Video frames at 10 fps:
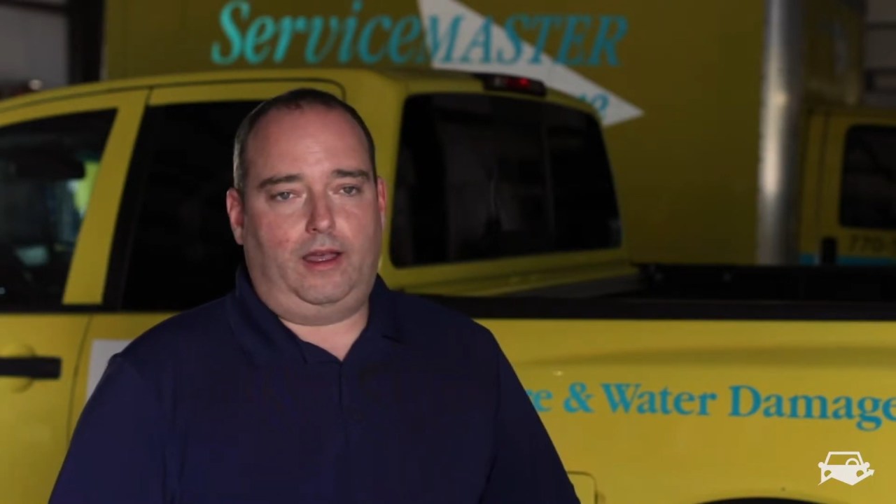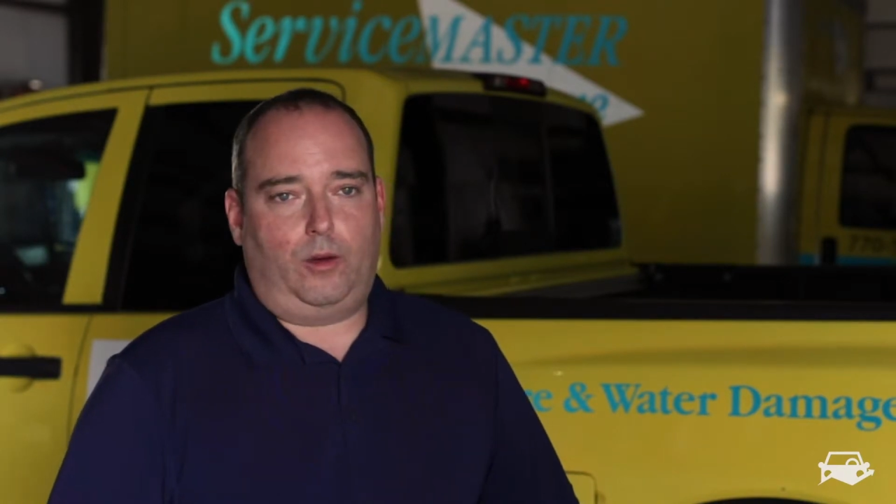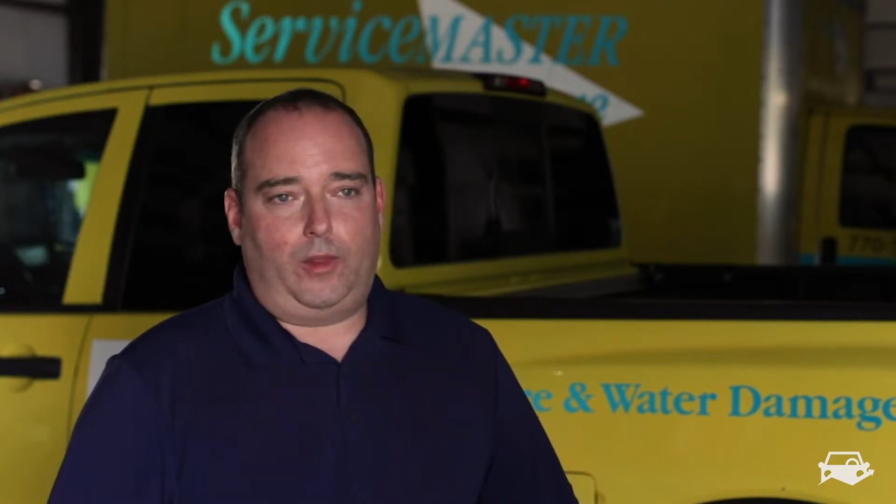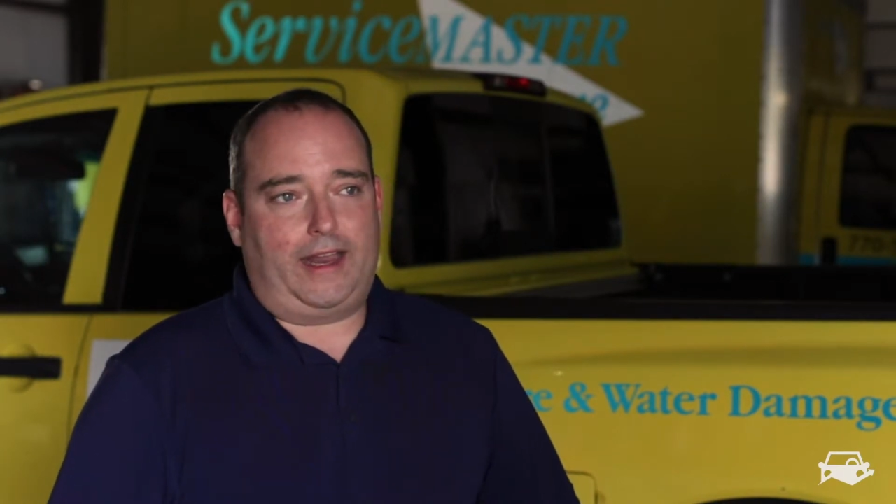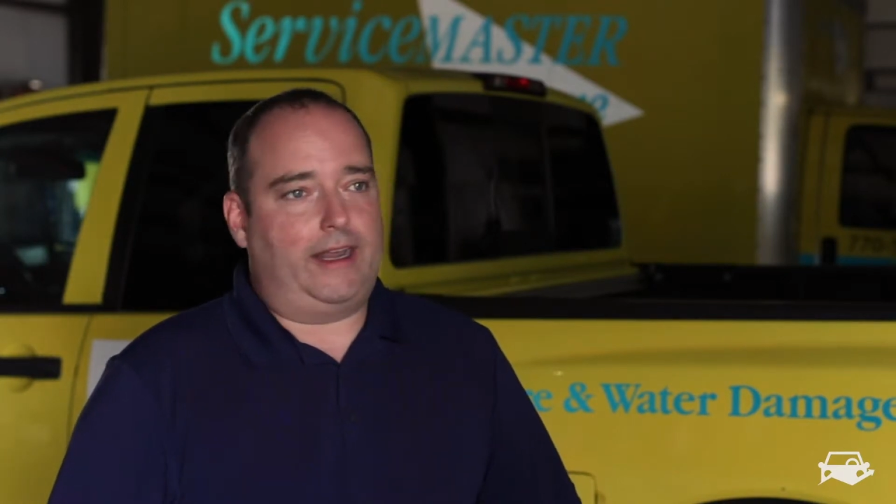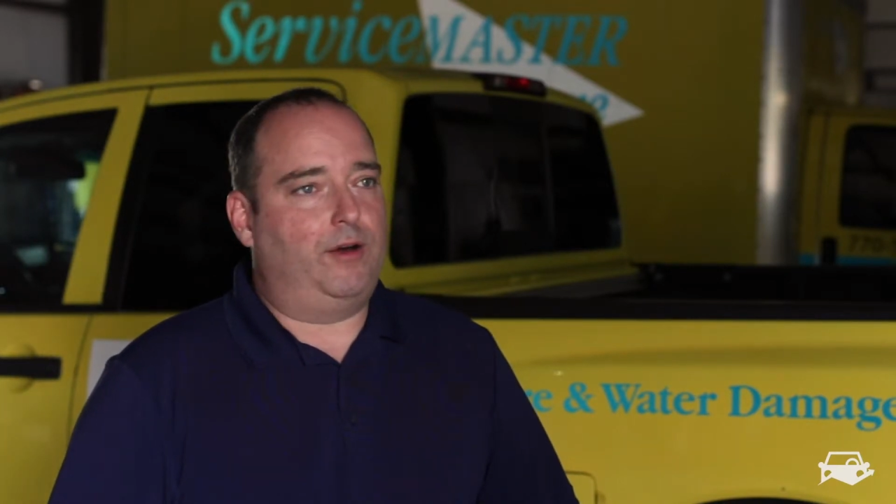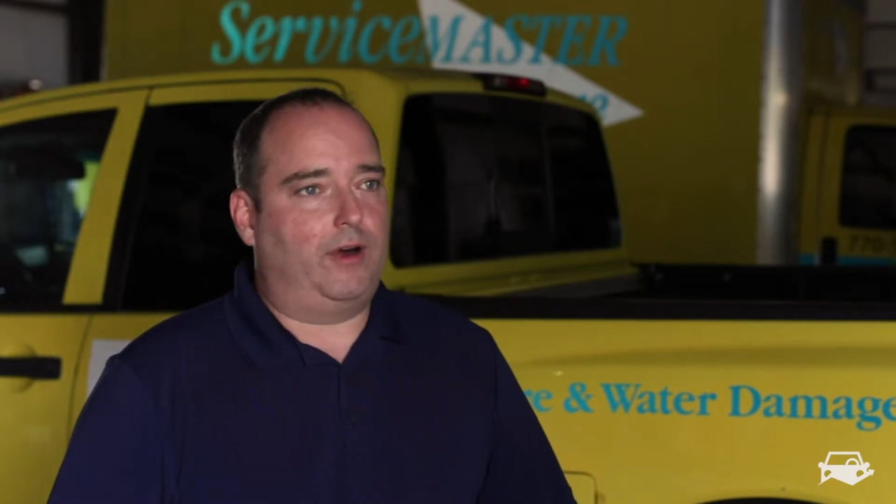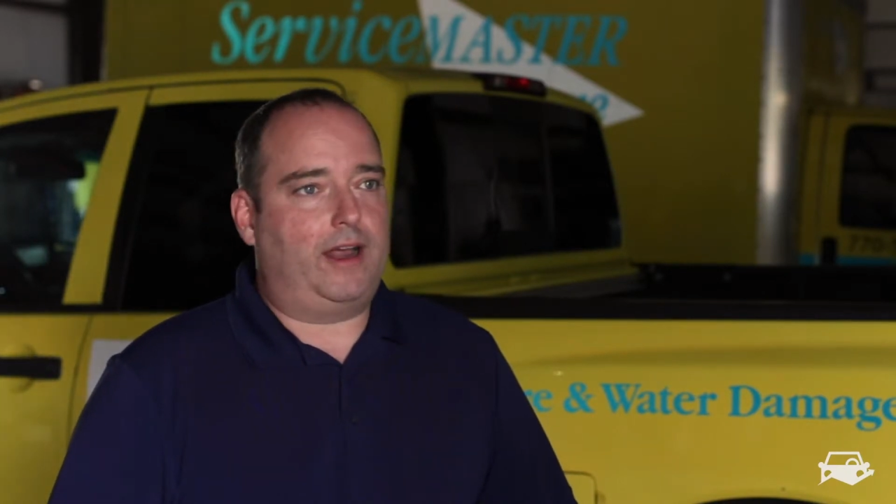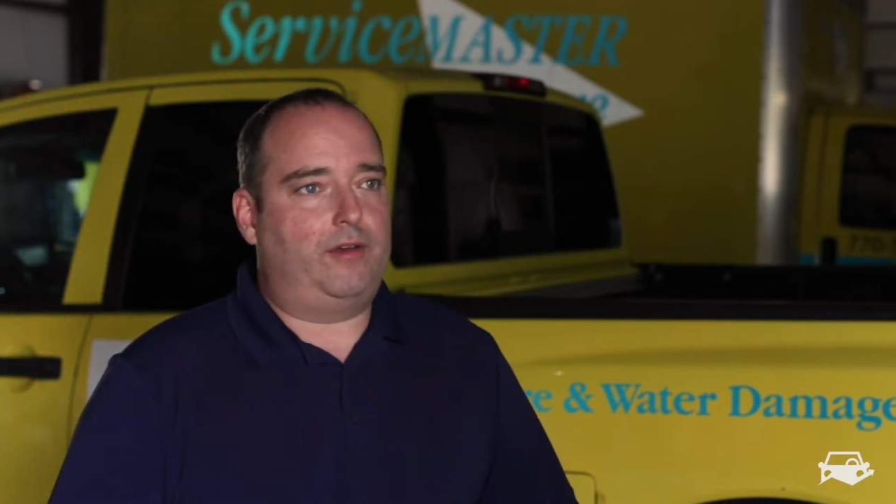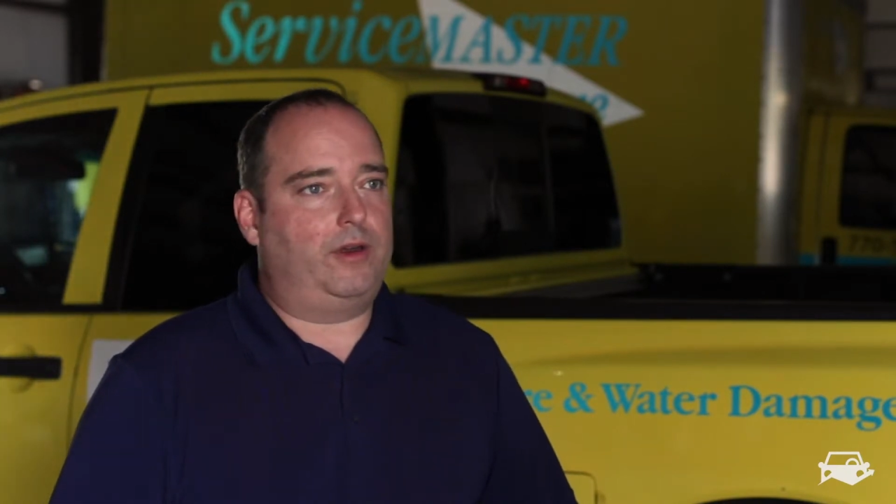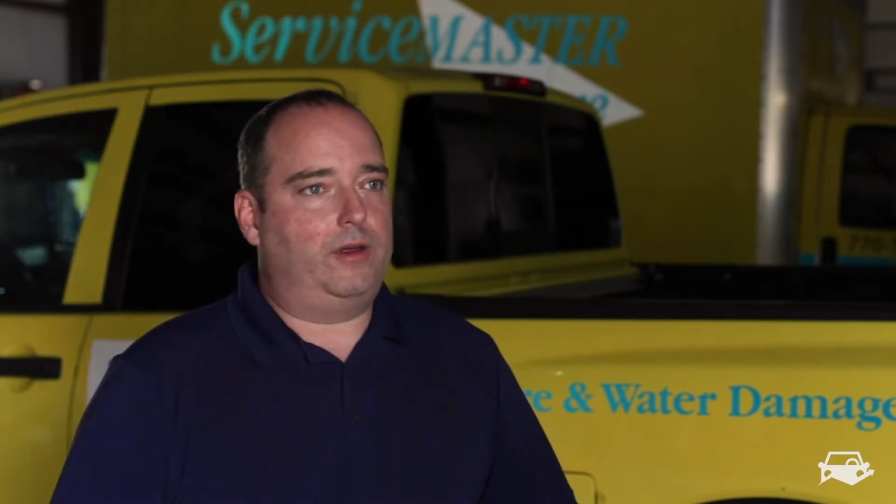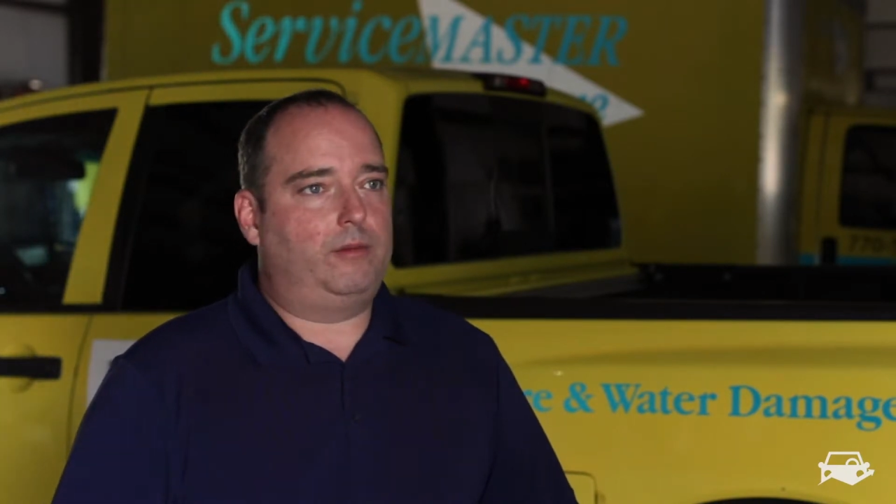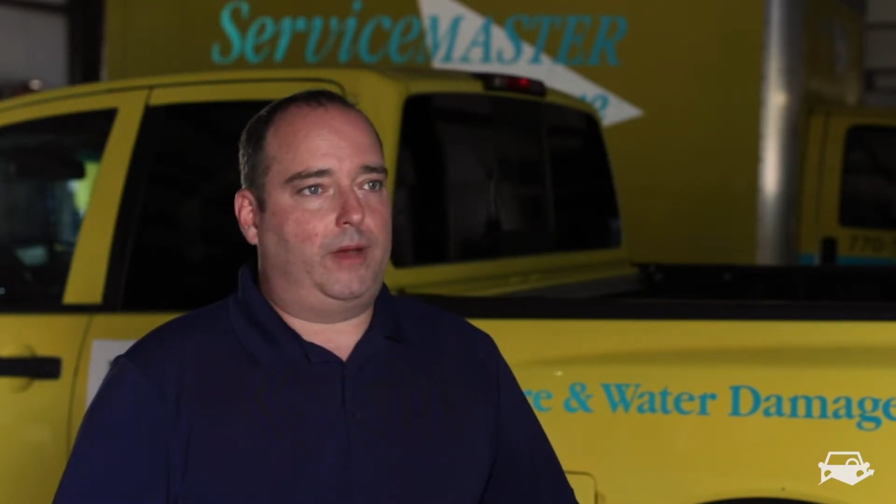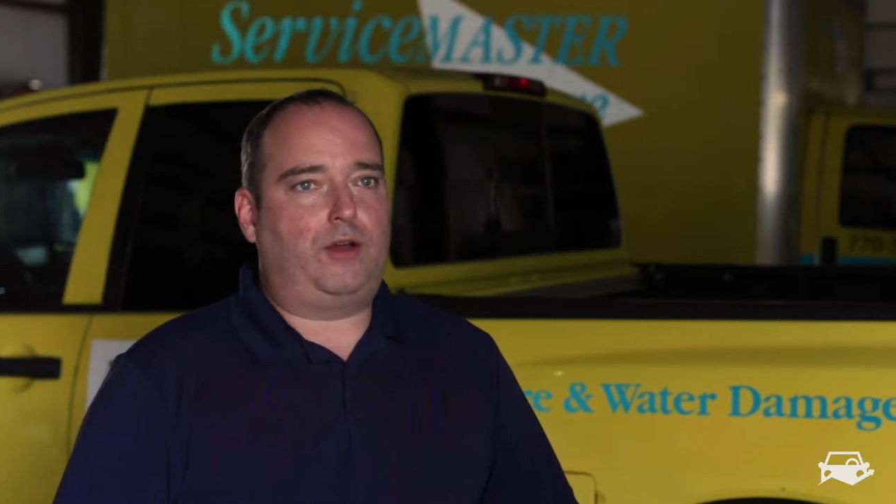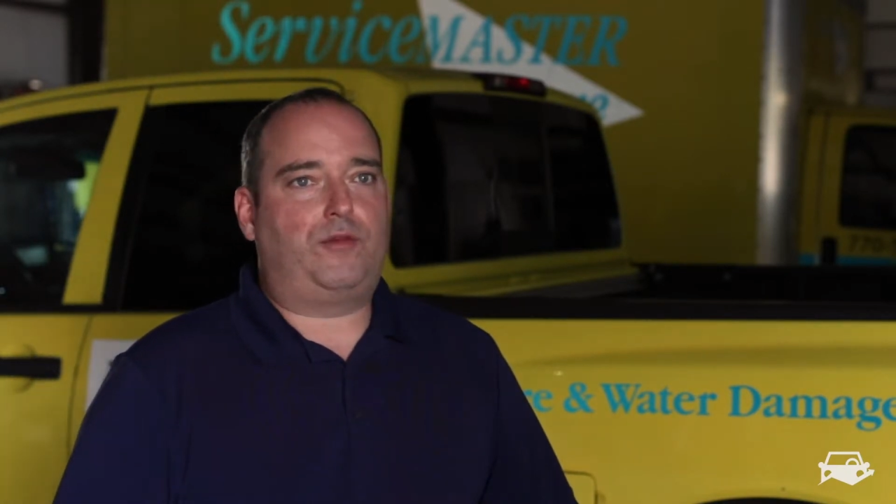without ever having to make a